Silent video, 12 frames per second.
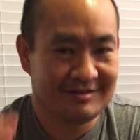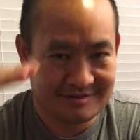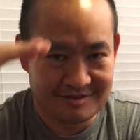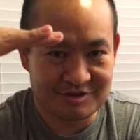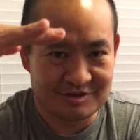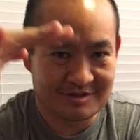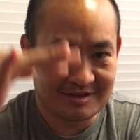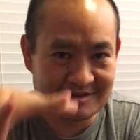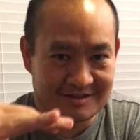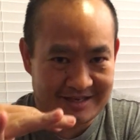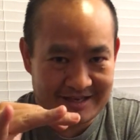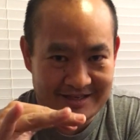there's like
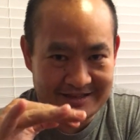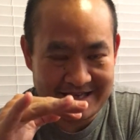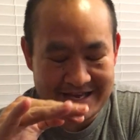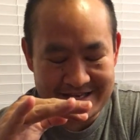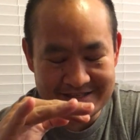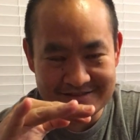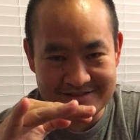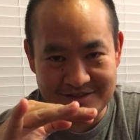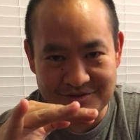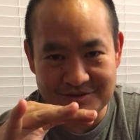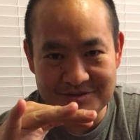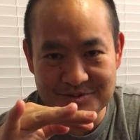the agency
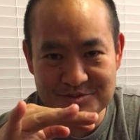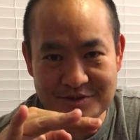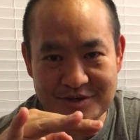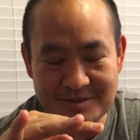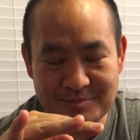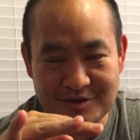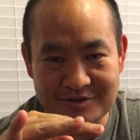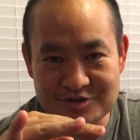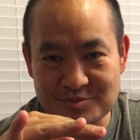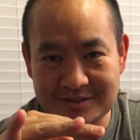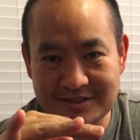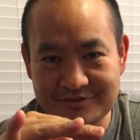owner, which we call a partner, is
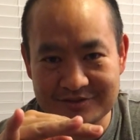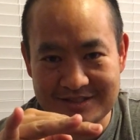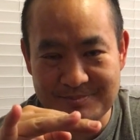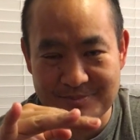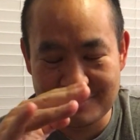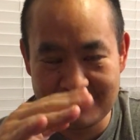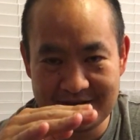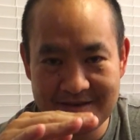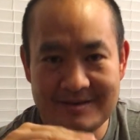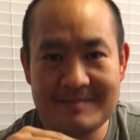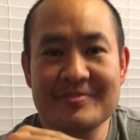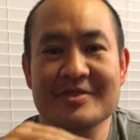one level deeper
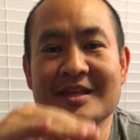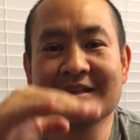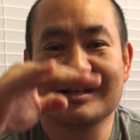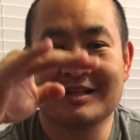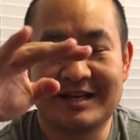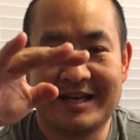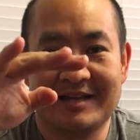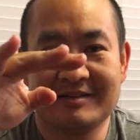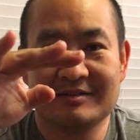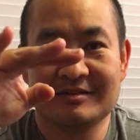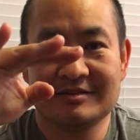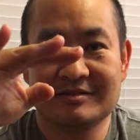than the client,
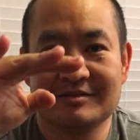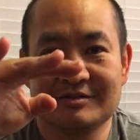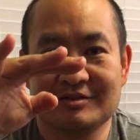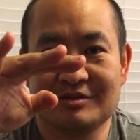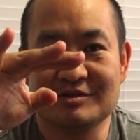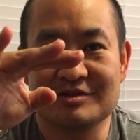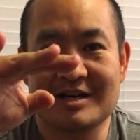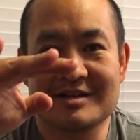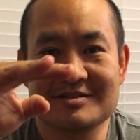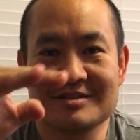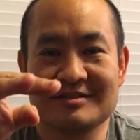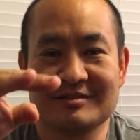who's not
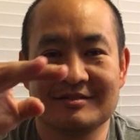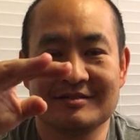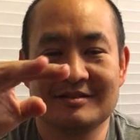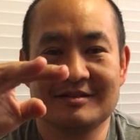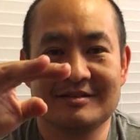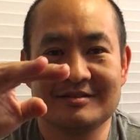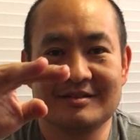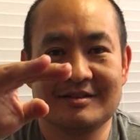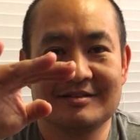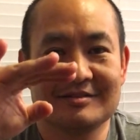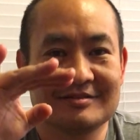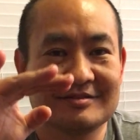
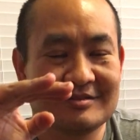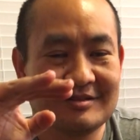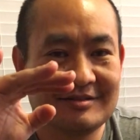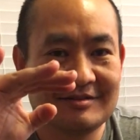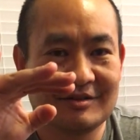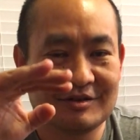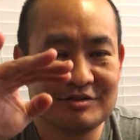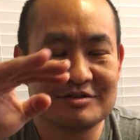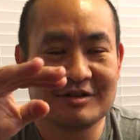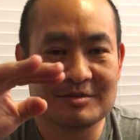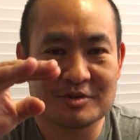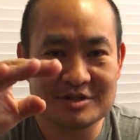or who's a
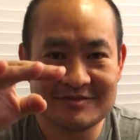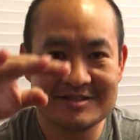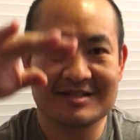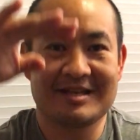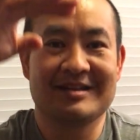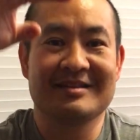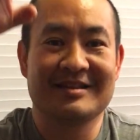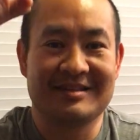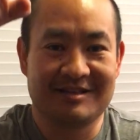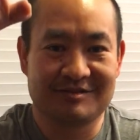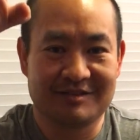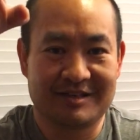little more sophisticated than
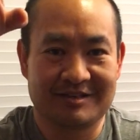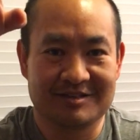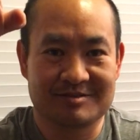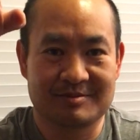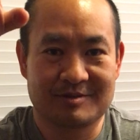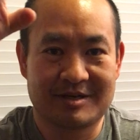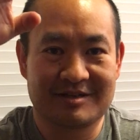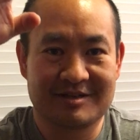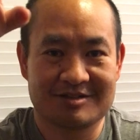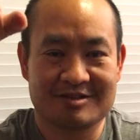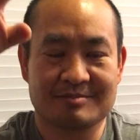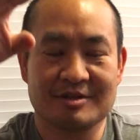the underlying customer, right?
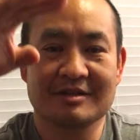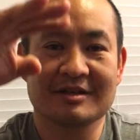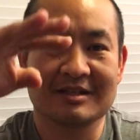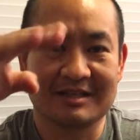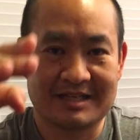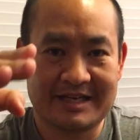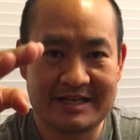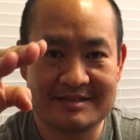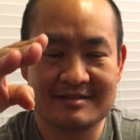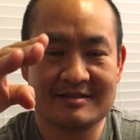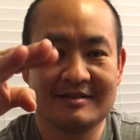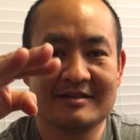Customer,
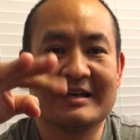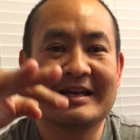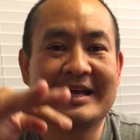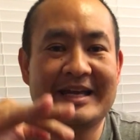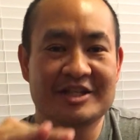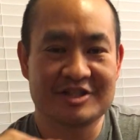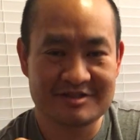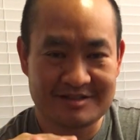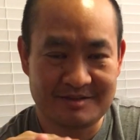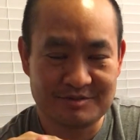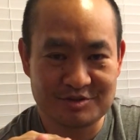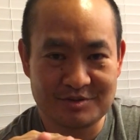client,
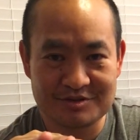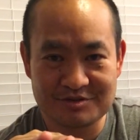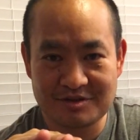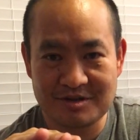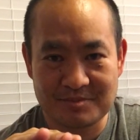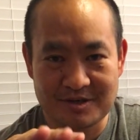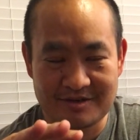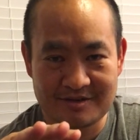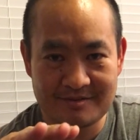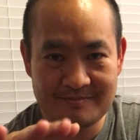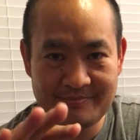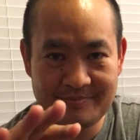agency, which we also call partner.